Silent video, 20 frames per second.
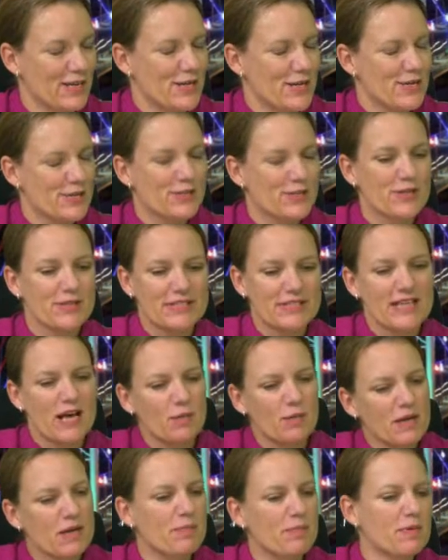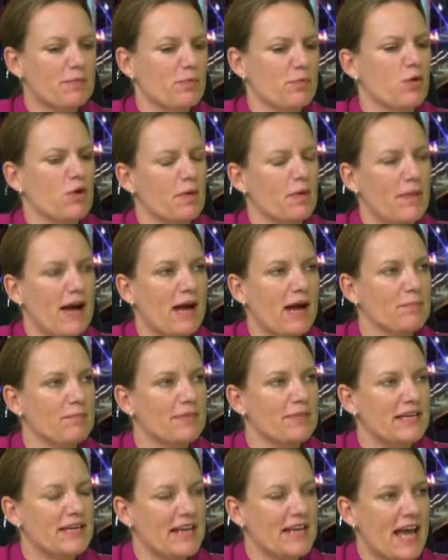So tell me a bit more about
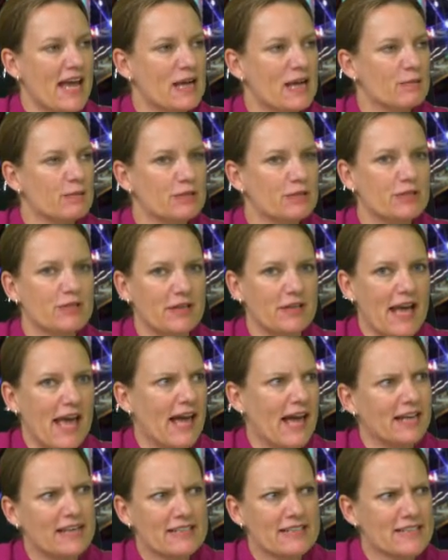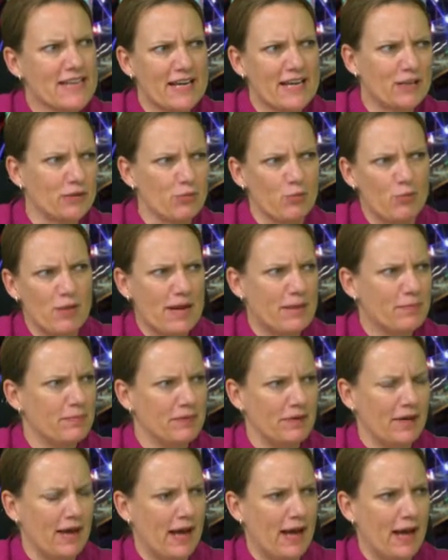being able to annotate
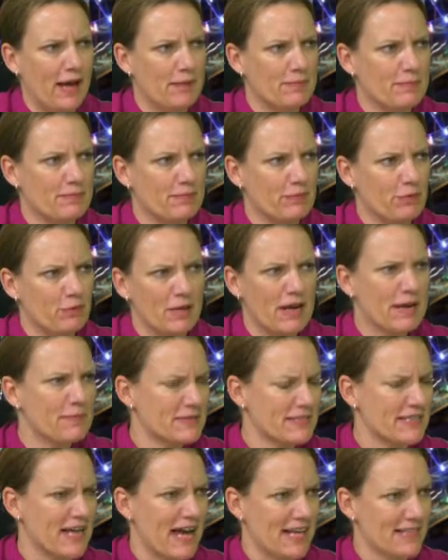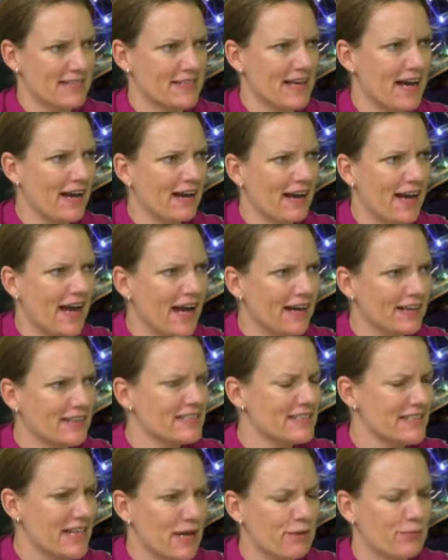websites. How
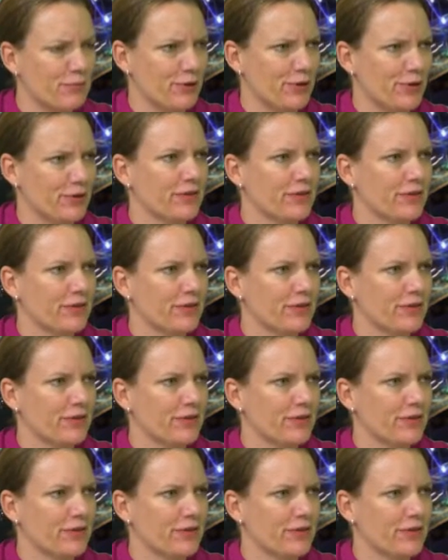does that work?